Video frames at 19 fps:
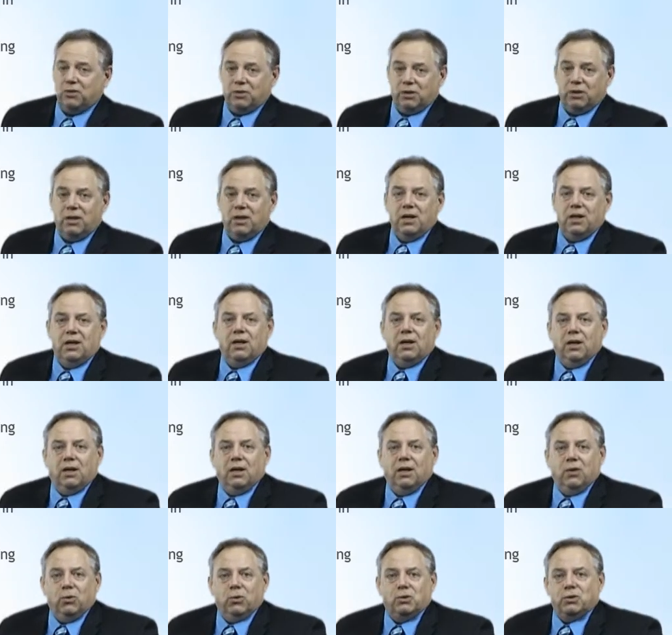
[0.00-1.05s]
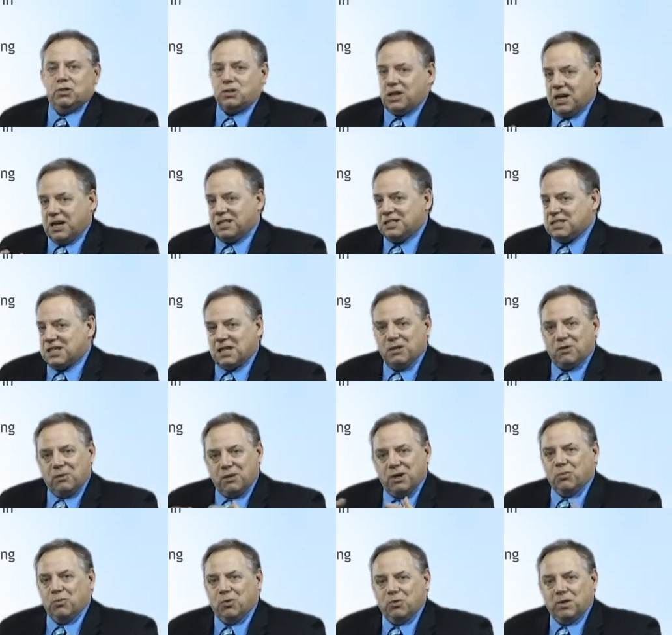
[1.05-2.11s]
Their oldest child is 8th
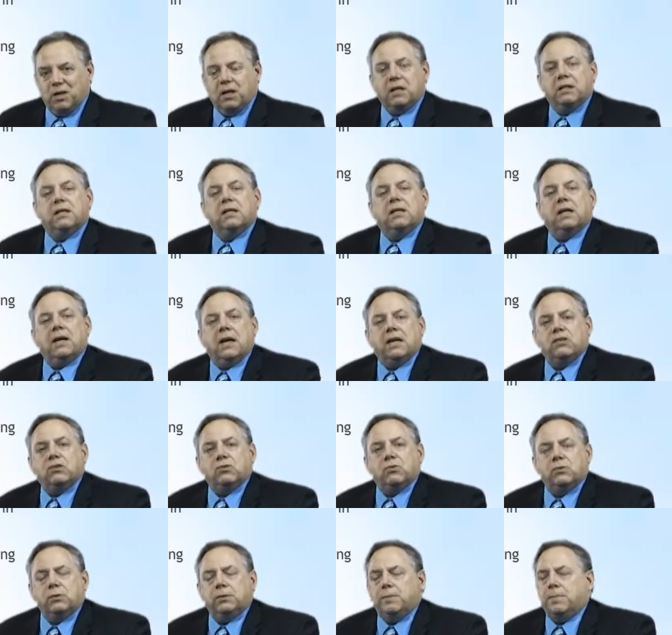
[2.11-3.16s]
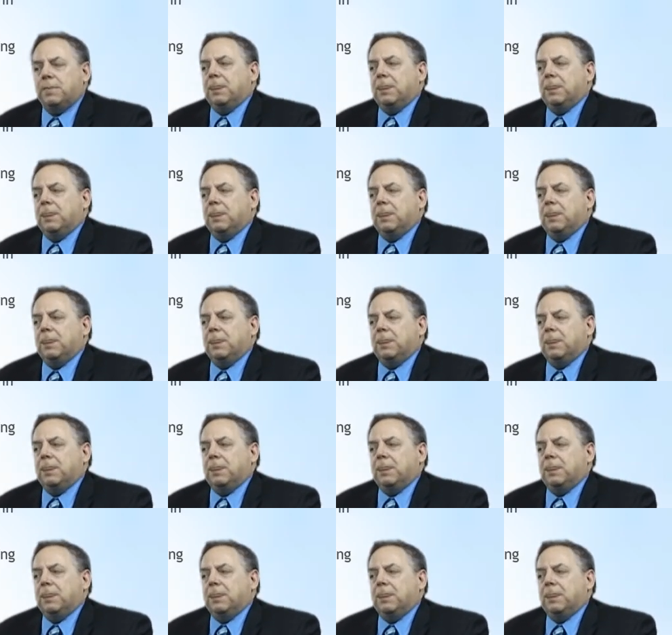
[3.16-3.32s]
grade, moving on to the high school.